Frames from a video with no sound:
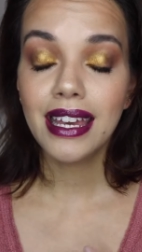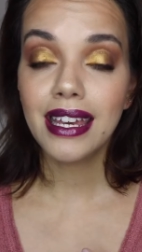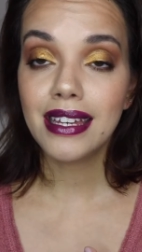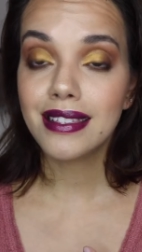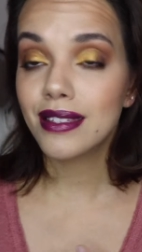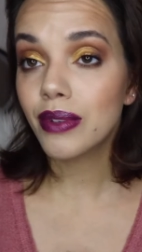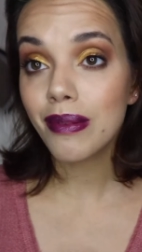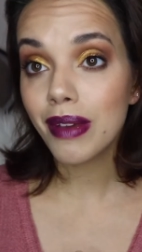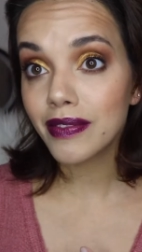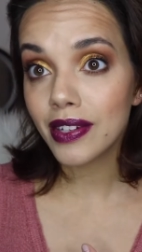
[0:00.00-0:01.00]
It's one
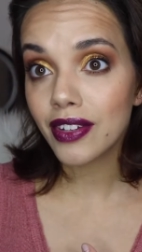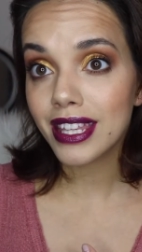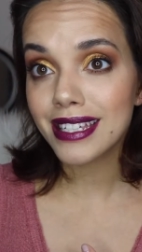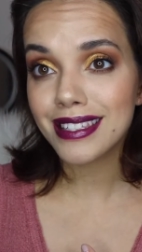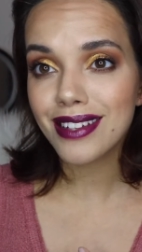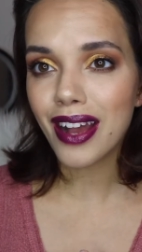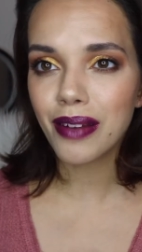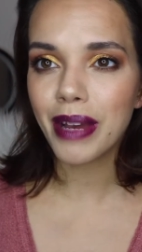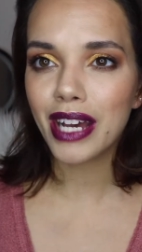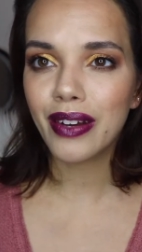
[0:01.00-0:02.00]
of my favorite things to talk
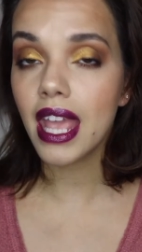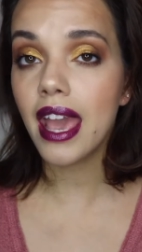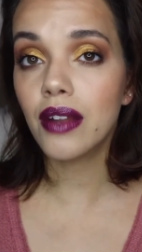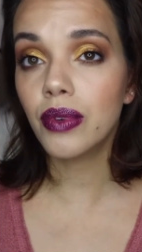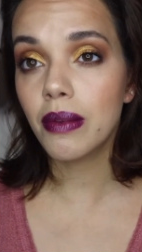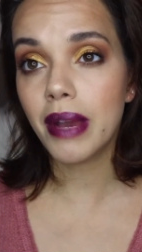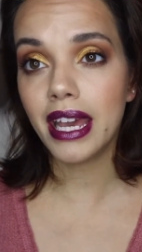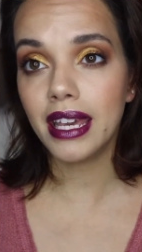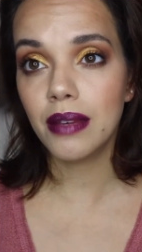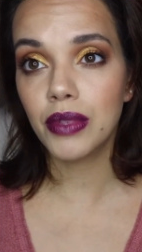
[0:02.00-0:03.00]
about, and one of
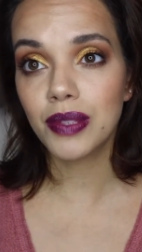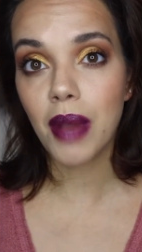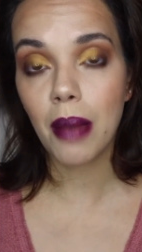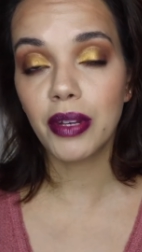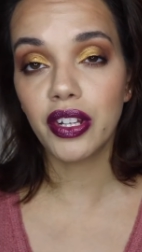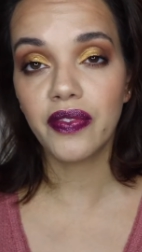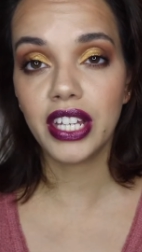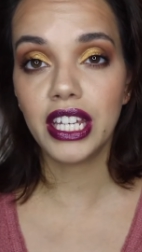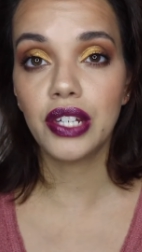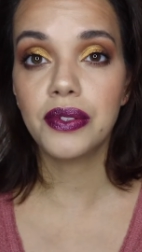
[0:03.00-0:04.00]
my most popular
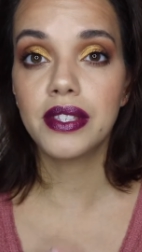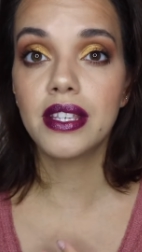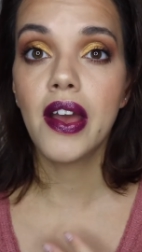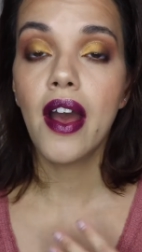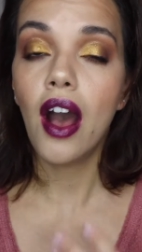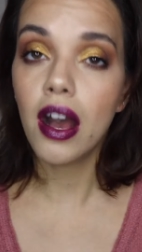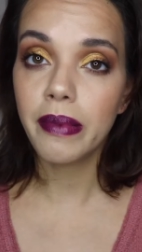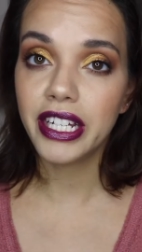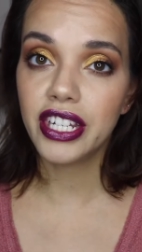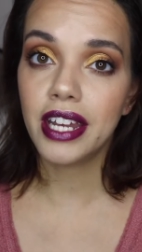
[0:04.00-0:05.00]
videos on
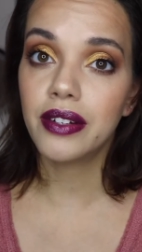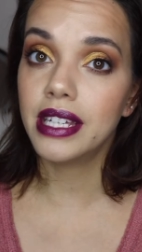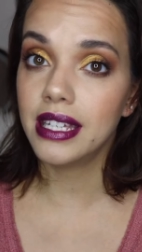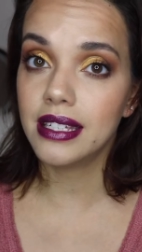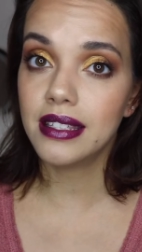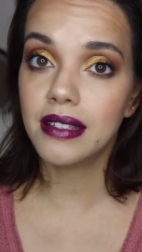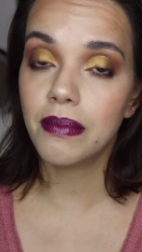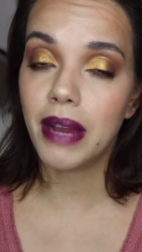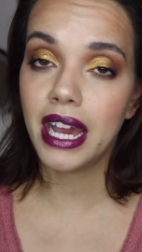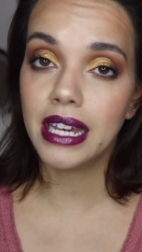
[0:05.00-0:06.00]
my channel is
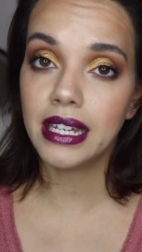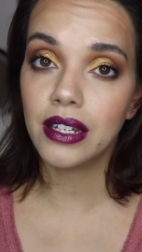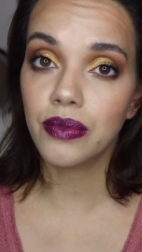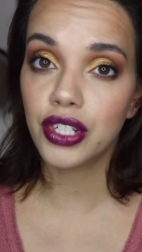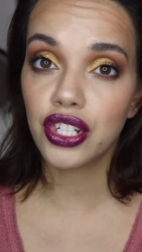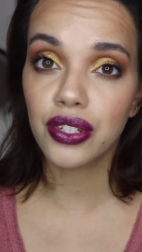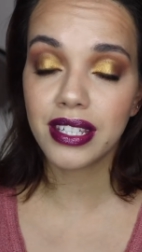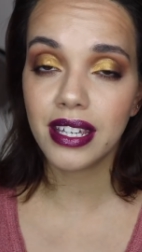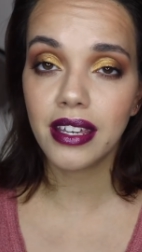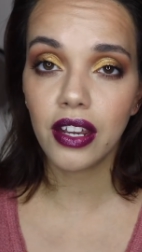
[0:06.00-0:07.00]
my original
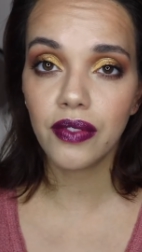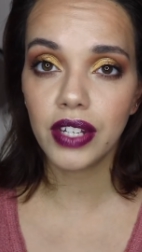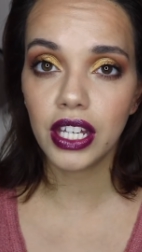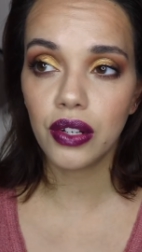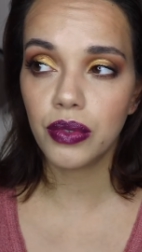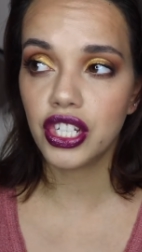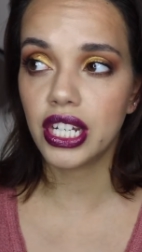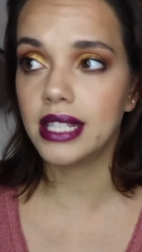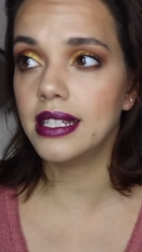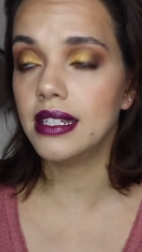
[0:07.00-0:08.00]
skincare video, which
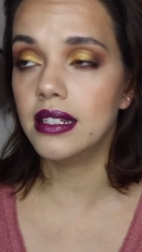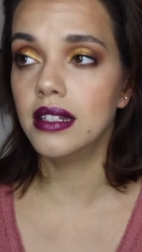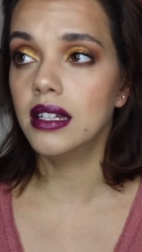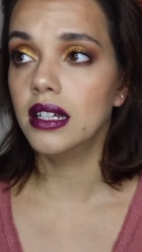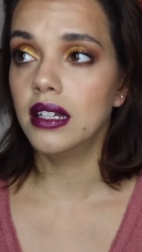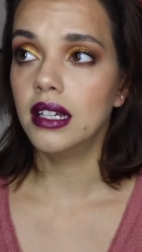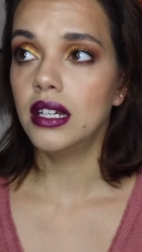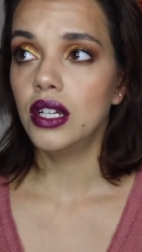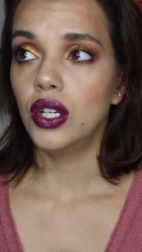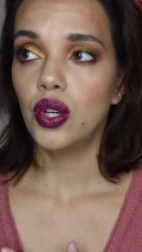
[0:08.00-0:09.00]
I did,
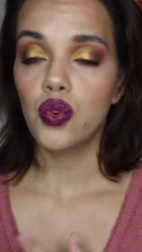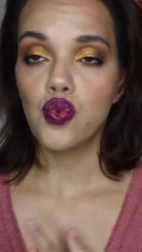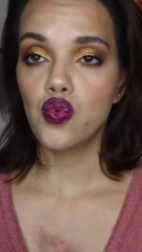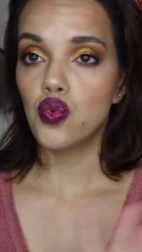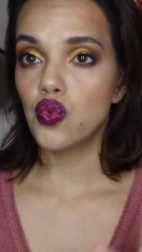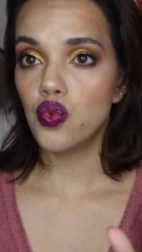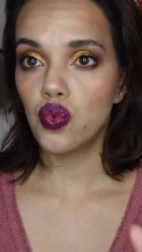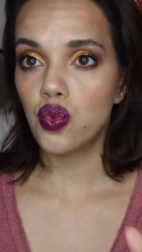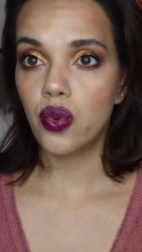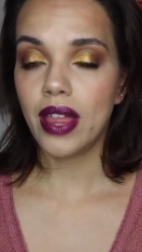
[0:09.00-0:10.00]

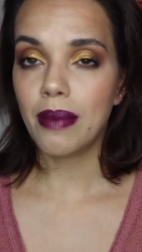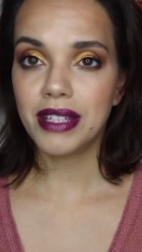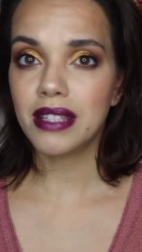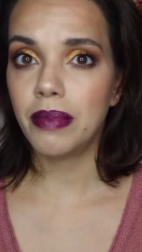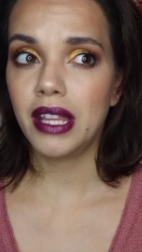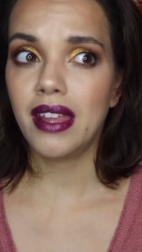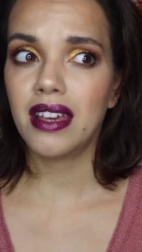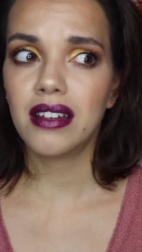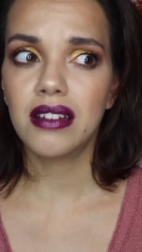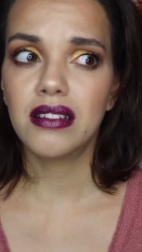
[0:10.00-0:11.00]
that must have been
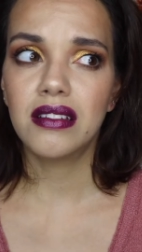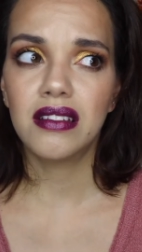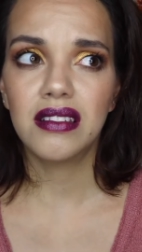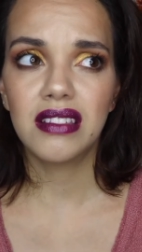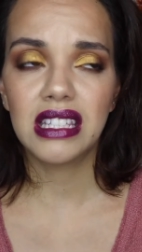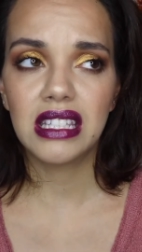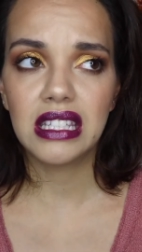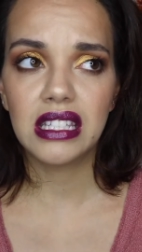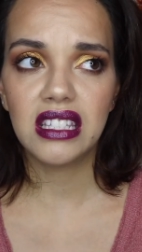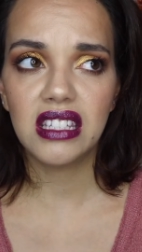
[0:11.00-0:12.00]
like
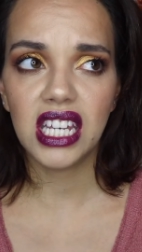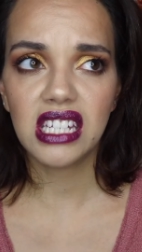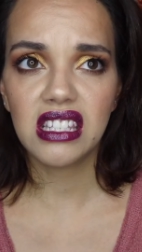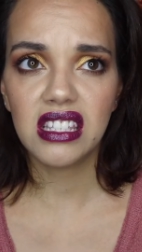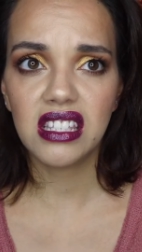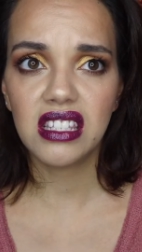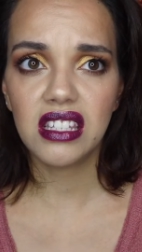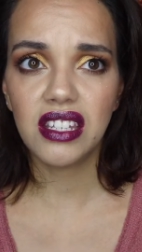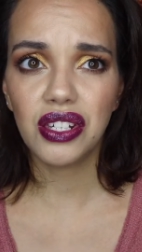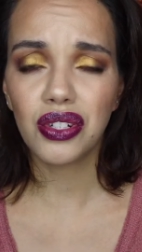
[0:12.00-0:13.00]
6
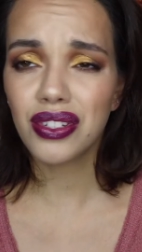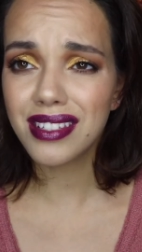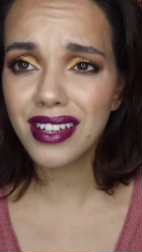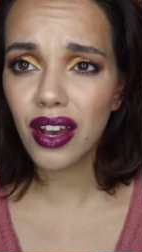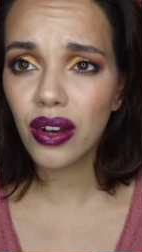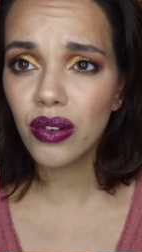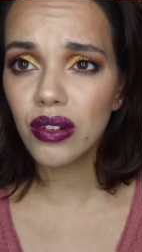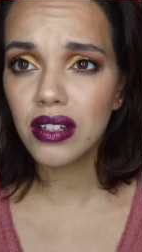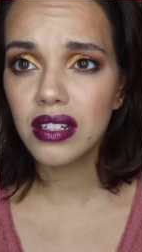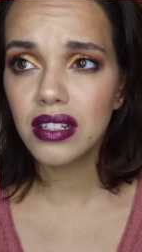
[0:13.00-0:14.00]
years ago.